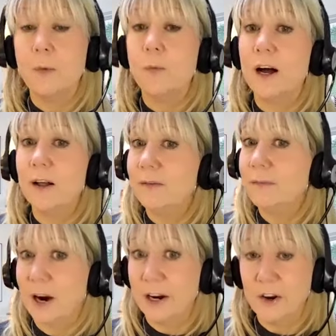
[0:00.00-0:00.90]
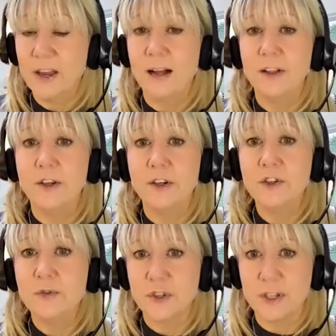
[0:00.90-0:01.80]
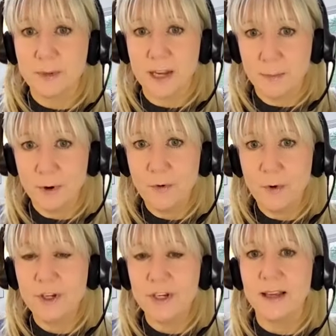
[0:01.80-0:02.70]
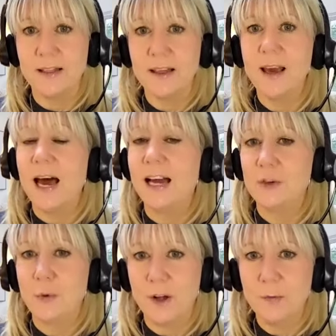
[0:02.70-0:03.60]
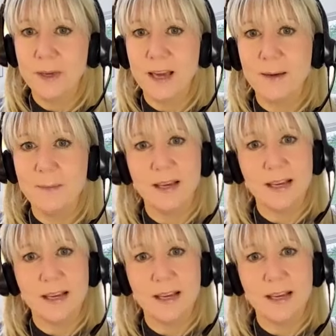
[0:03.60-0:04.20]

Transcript: Well, mark your calendars for September 14th at 12 p.m.